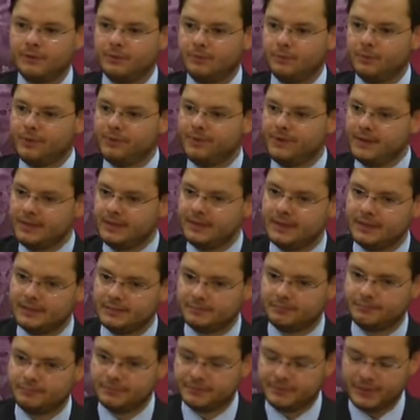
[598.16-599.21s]
within
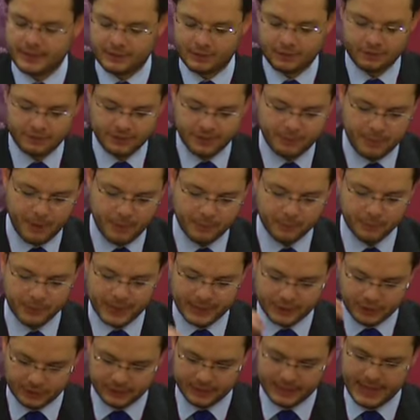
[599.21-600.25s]
this sector of the
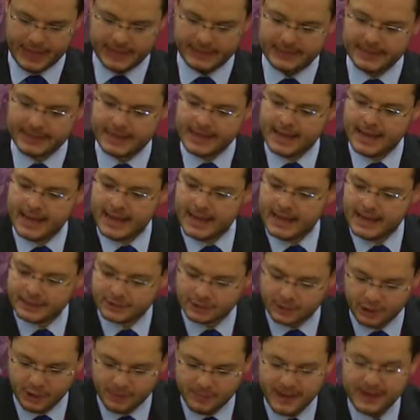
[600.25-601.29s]
population that It's
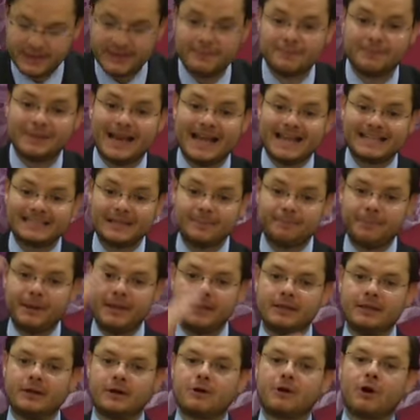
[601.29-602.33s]
going to make them less
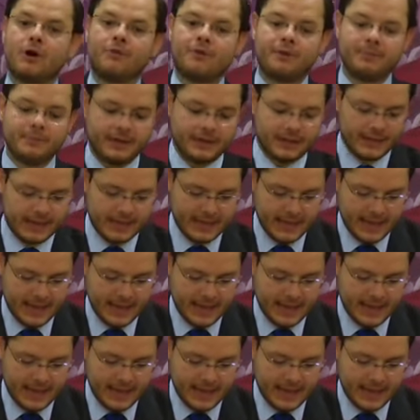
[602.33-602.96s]
dependent on government,